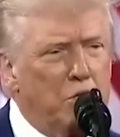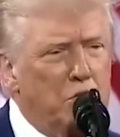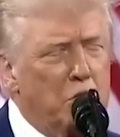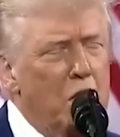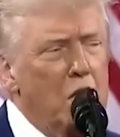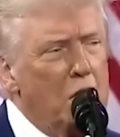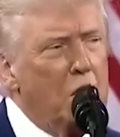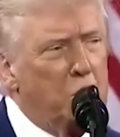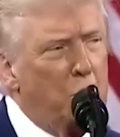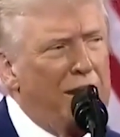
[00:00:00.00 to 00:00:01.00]
which is
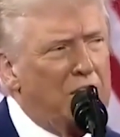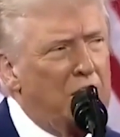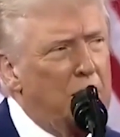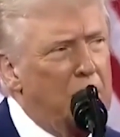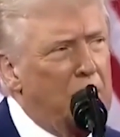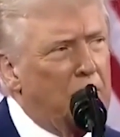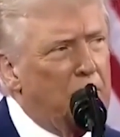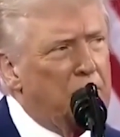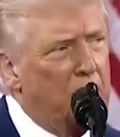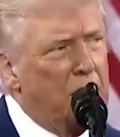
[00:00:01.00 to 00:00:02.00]
a threat to
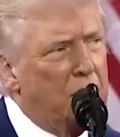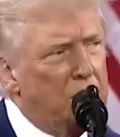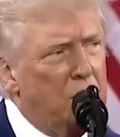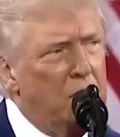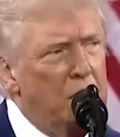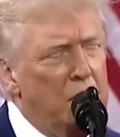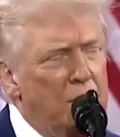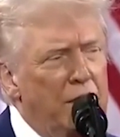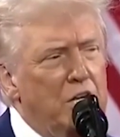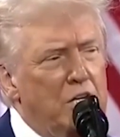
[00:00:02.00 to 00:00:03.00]
democracy, actually.
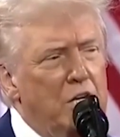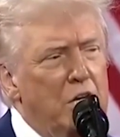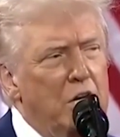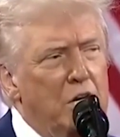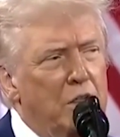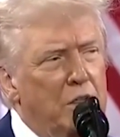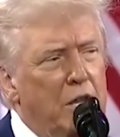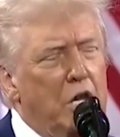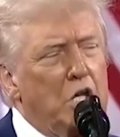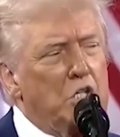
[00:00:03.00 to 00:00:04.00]

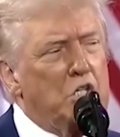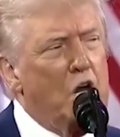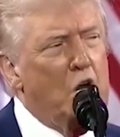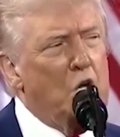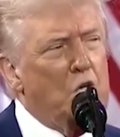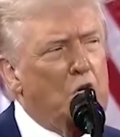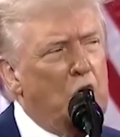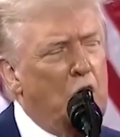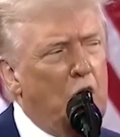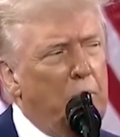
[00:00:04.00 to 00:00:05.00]
They're stone
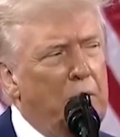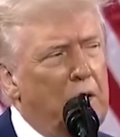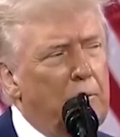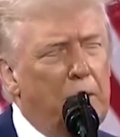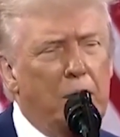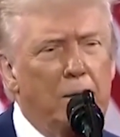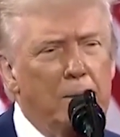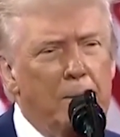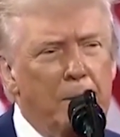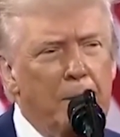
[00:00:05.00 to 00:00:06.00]
cold mean, but
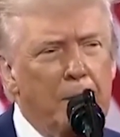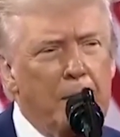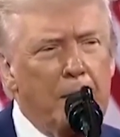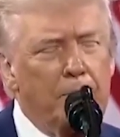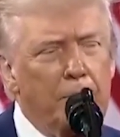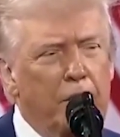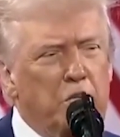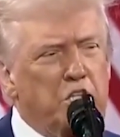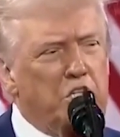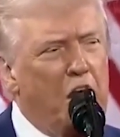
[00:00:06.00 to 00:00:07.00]
they're
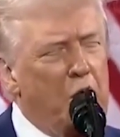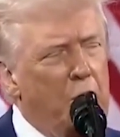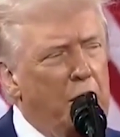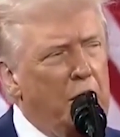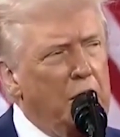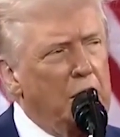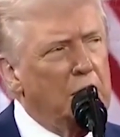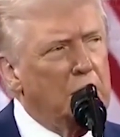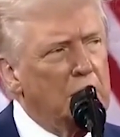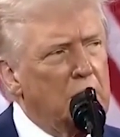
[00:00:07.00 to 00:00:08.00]
stuttering.
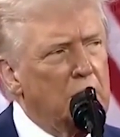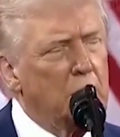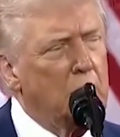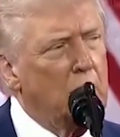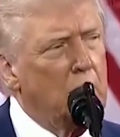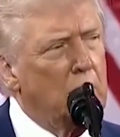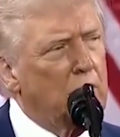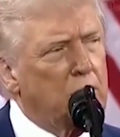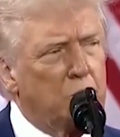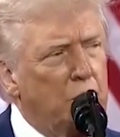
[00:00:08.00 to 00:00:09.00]
They're all
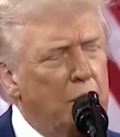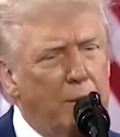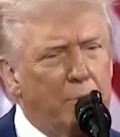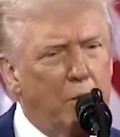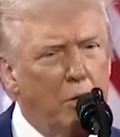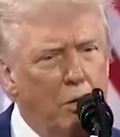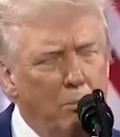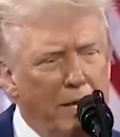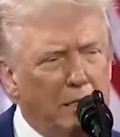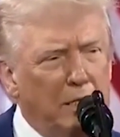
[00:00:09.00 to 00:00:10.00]
screwed up. They're all
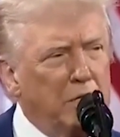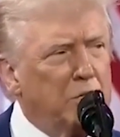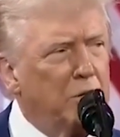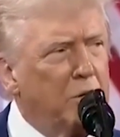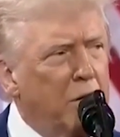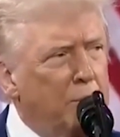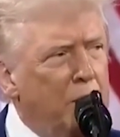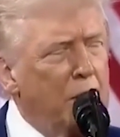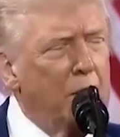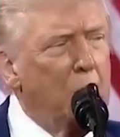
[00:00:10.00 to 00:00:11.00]
mentally screwed up.
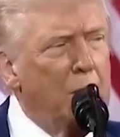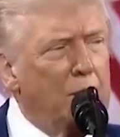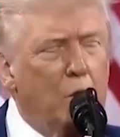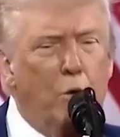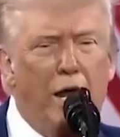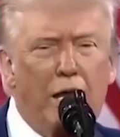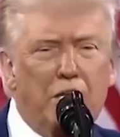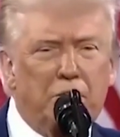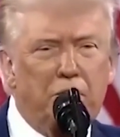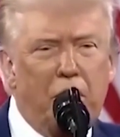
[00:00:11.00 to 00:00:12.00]
They don't know what. Their
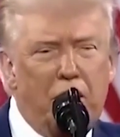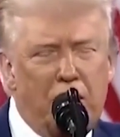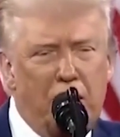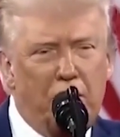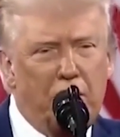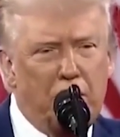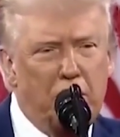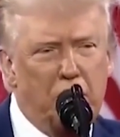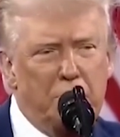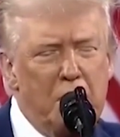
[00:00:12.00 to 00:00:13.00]
ratings have gone down the
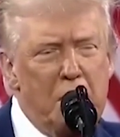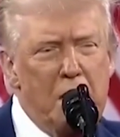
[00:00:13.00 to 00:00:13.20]
tubes.